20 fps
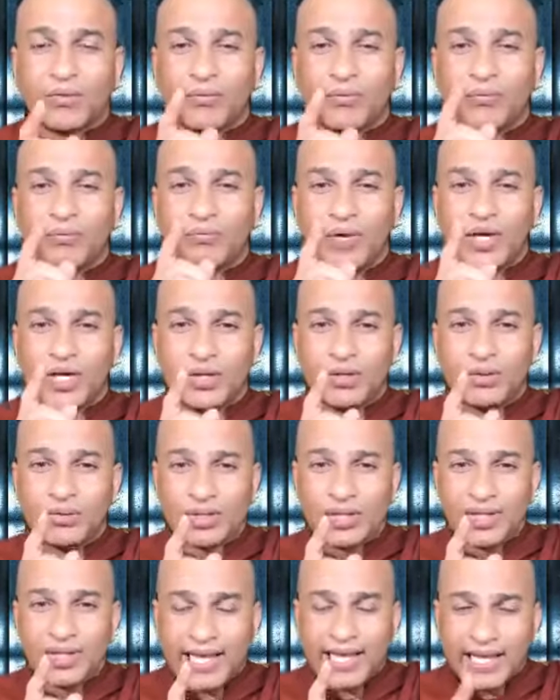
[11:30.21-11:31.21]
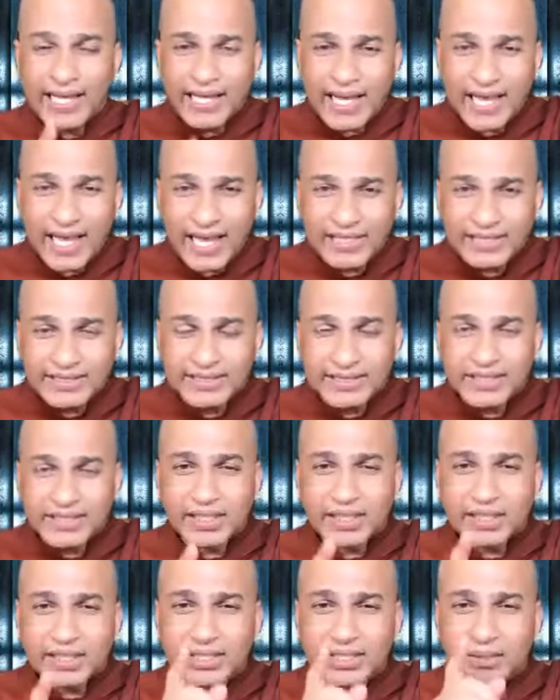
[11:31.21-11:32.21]
When you take
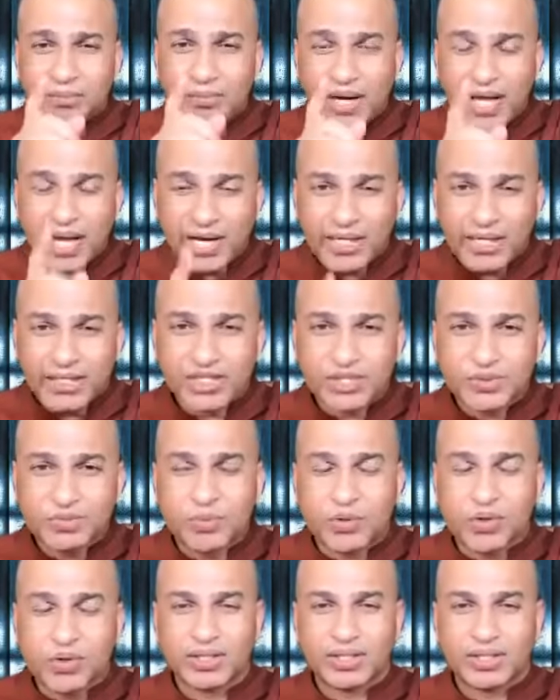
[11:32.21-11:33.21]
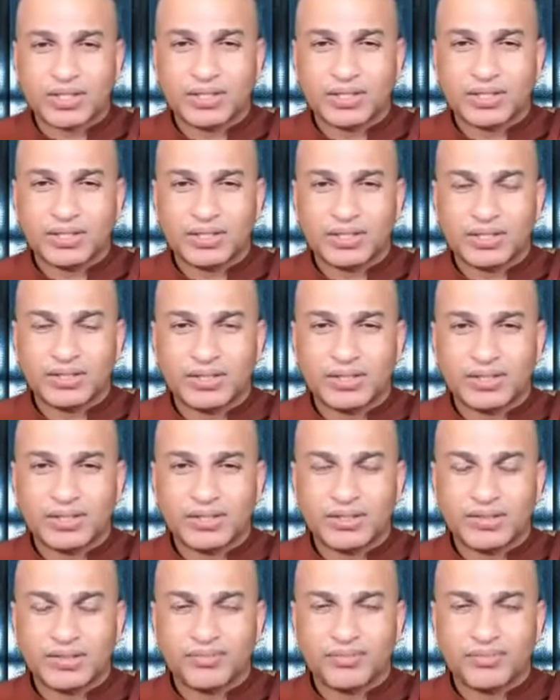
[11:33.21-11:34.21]
action in the blind spot,
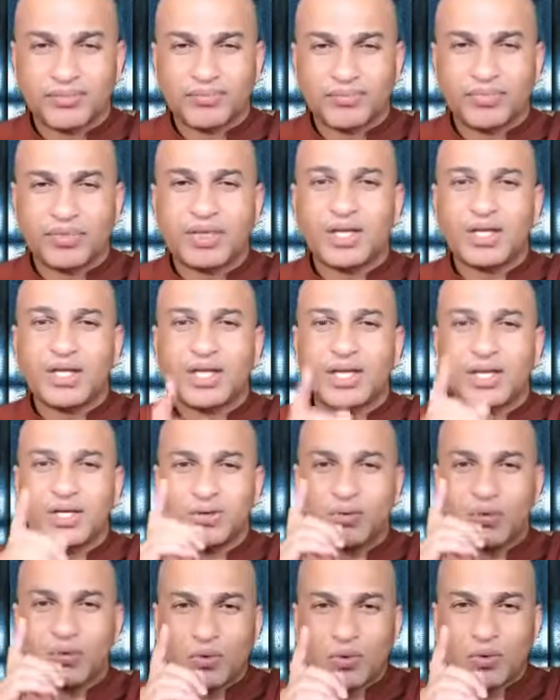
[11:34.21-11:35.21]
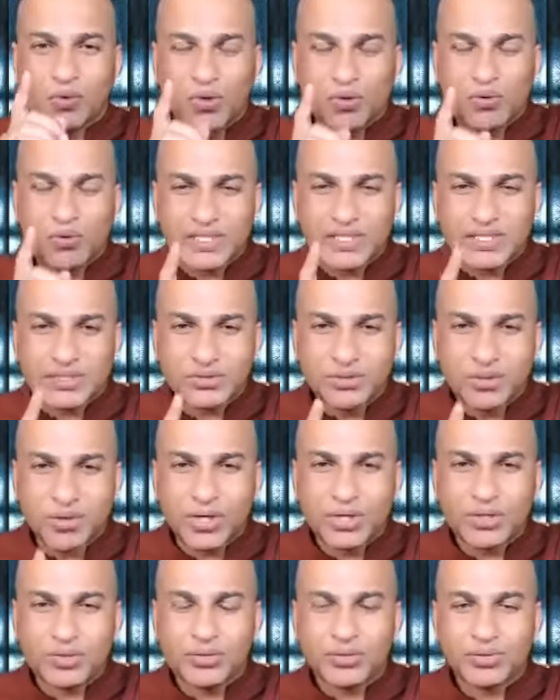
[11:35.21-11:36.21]
it always
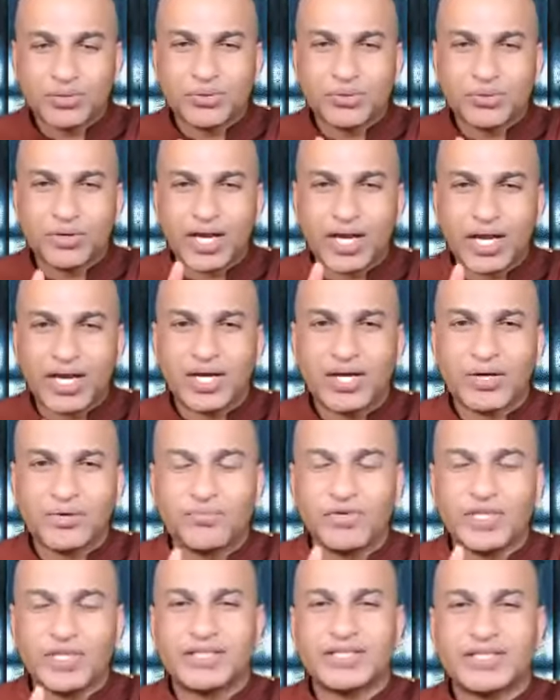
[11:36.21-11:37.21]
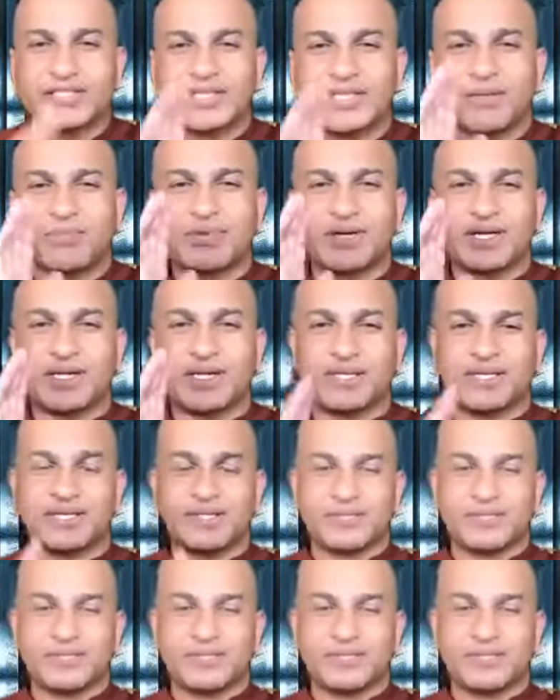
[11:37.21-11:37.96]
going to end with the suffering.